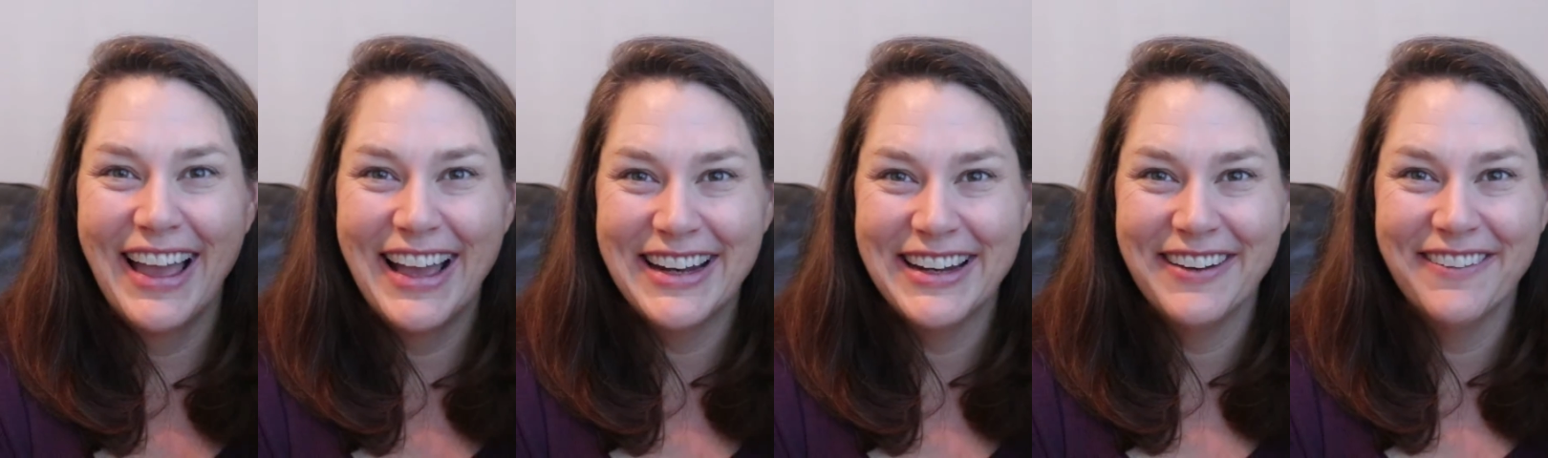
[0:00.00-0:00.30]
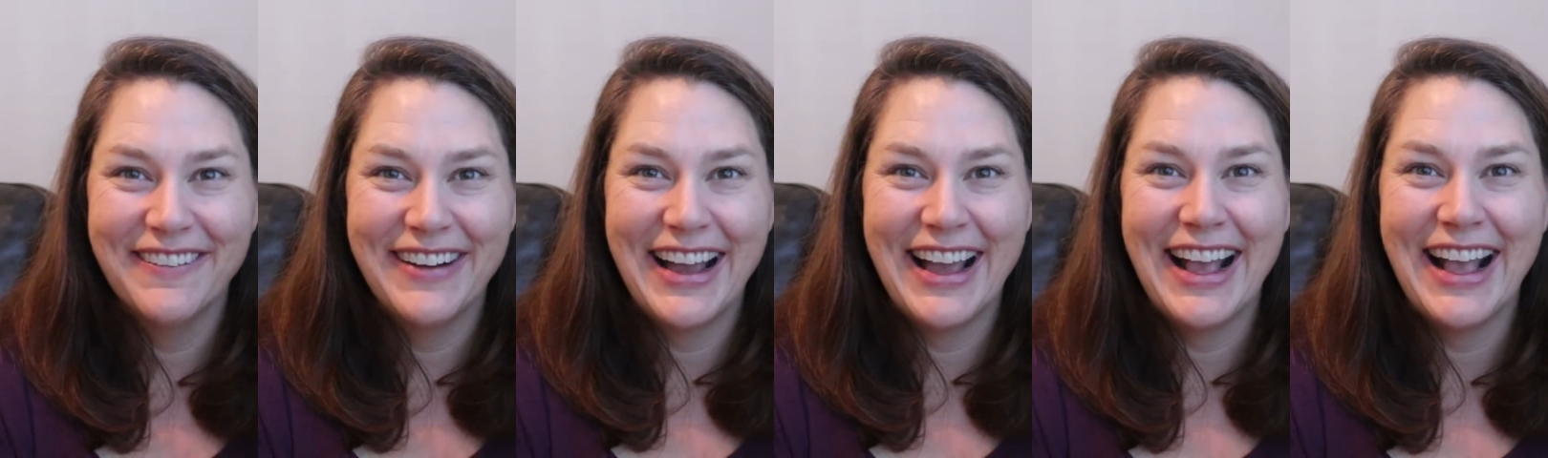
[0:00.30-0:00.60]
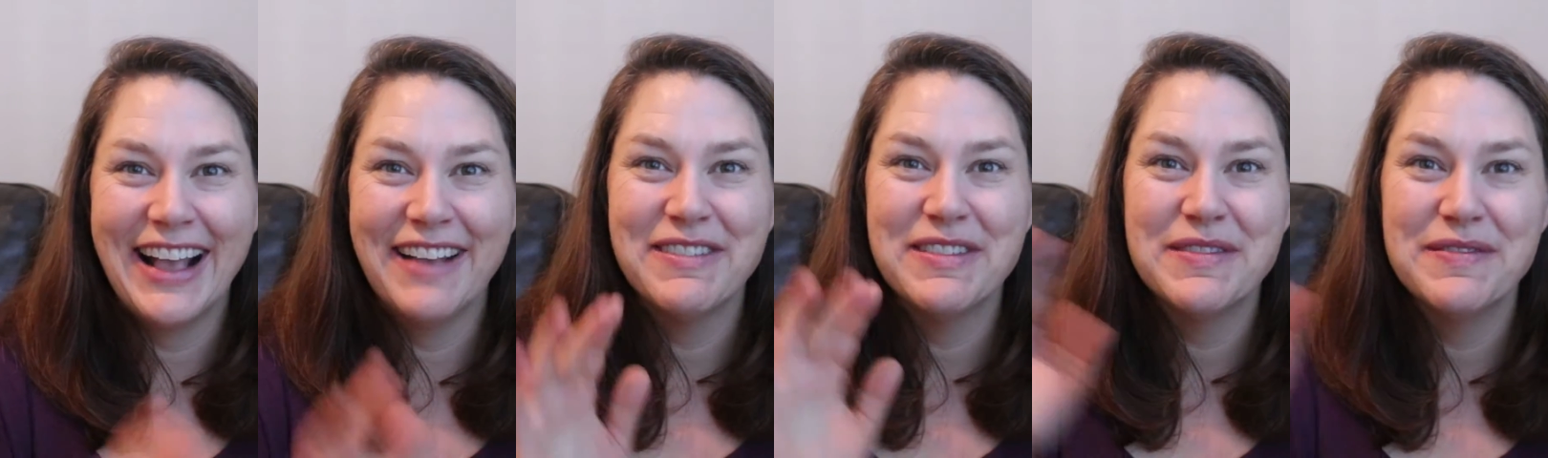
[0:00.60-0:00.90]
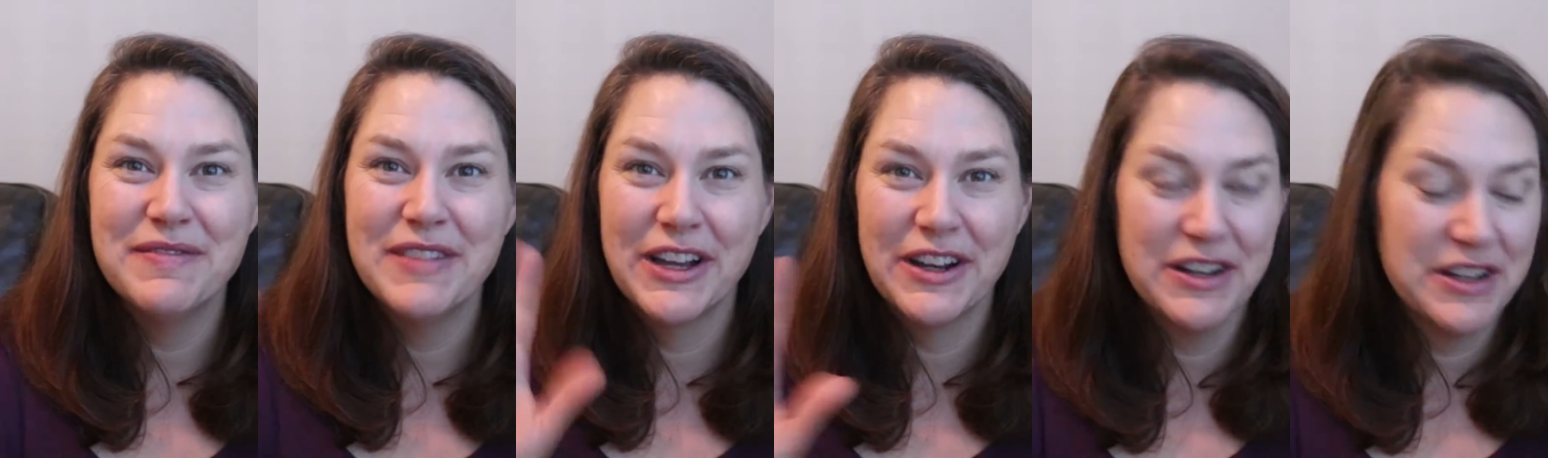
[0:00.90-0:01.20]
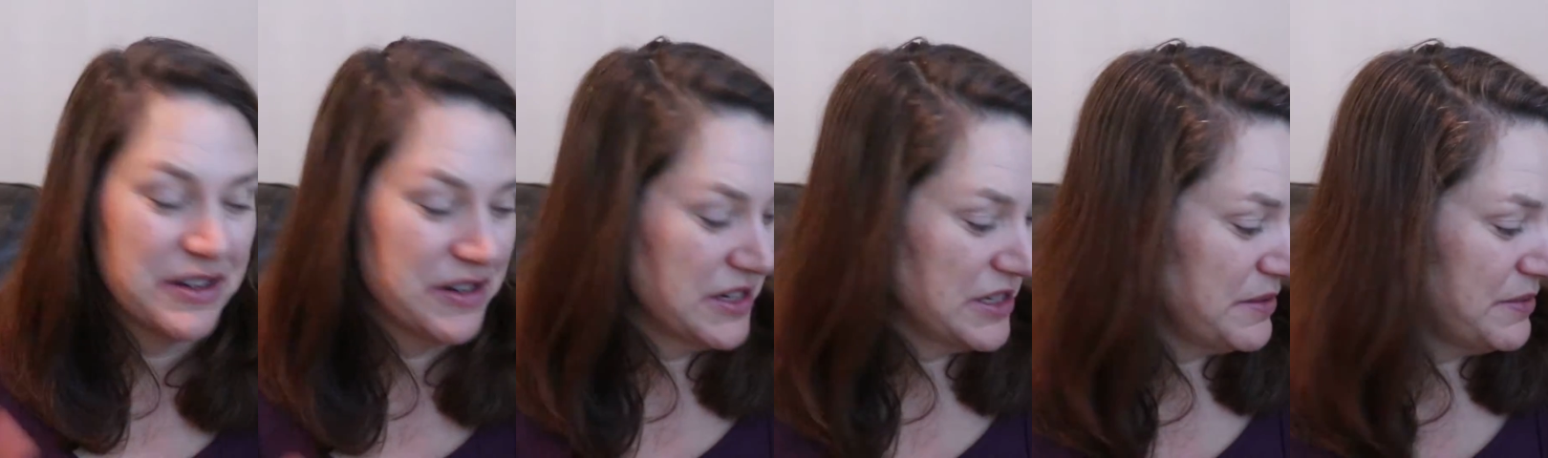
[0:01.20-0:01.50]
Anyway,
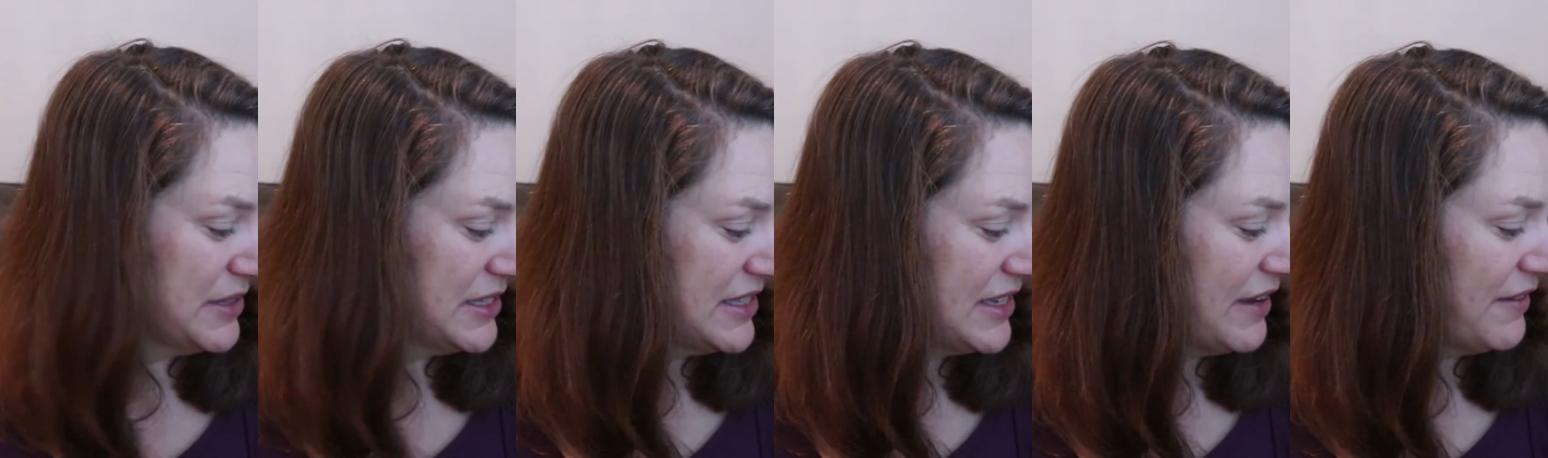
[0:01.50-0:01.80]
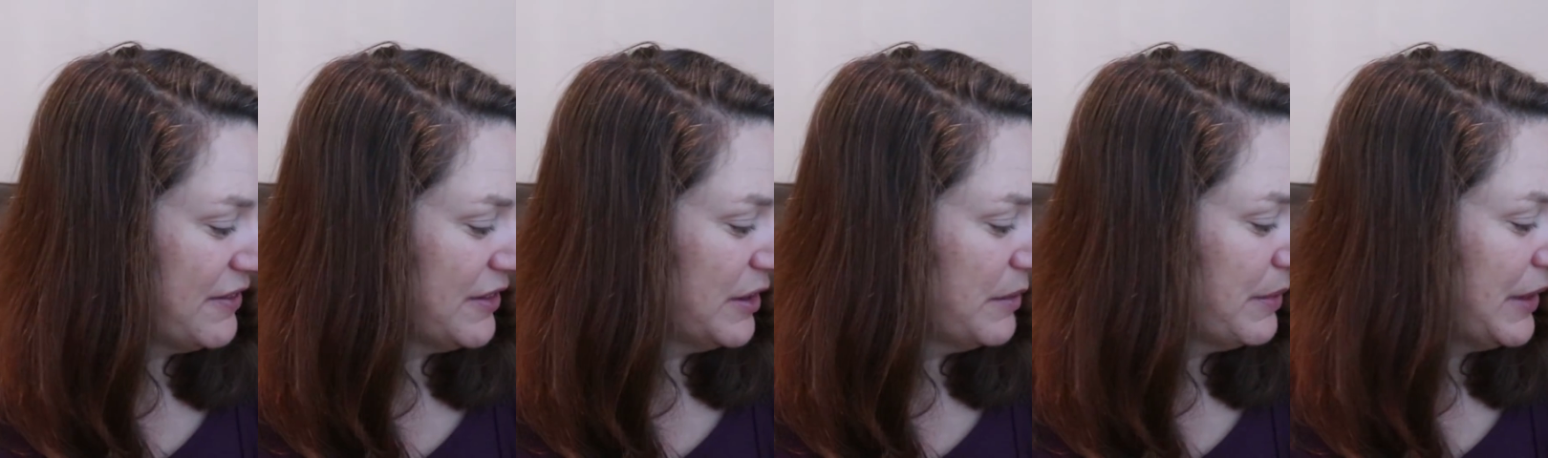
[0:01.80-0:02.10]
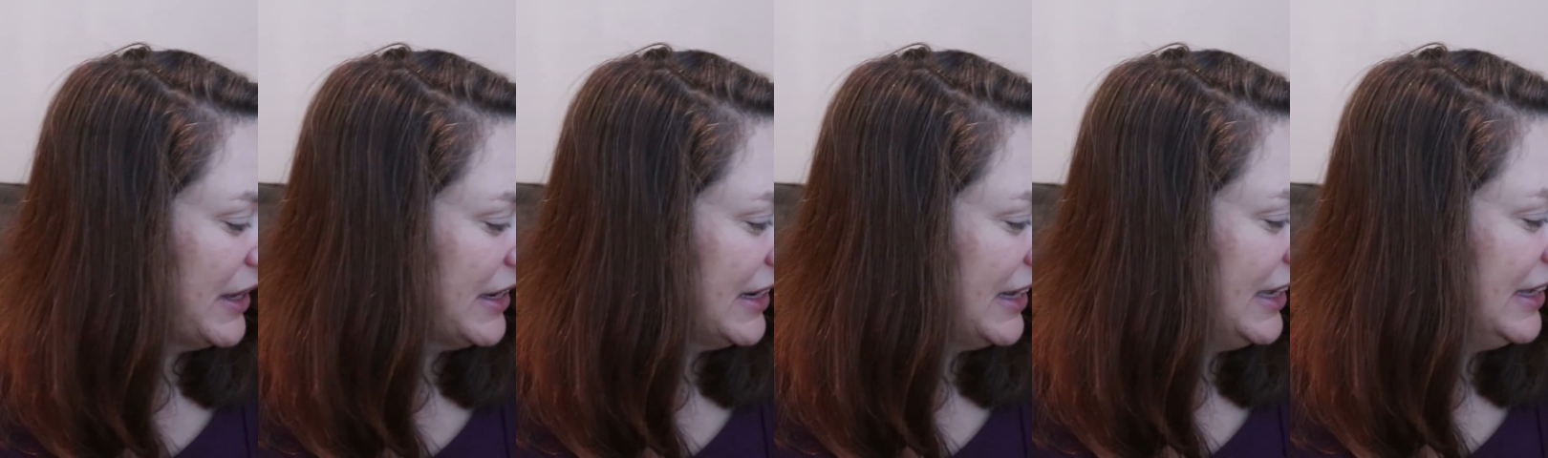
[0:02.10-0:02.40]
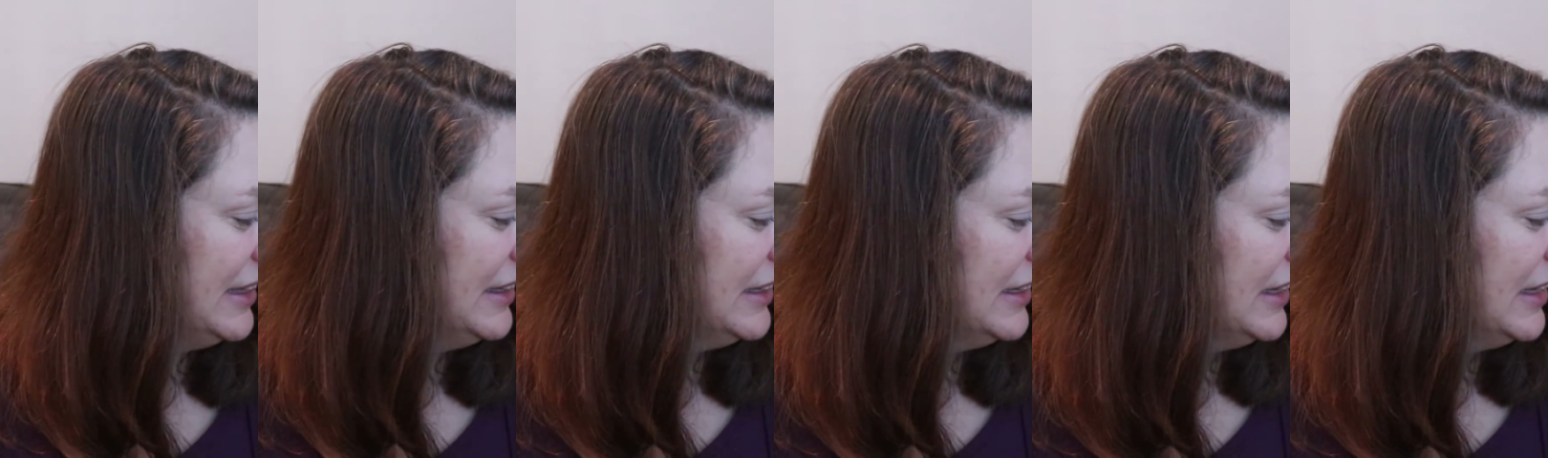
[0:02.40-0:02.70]
Merry Christmas, everybody.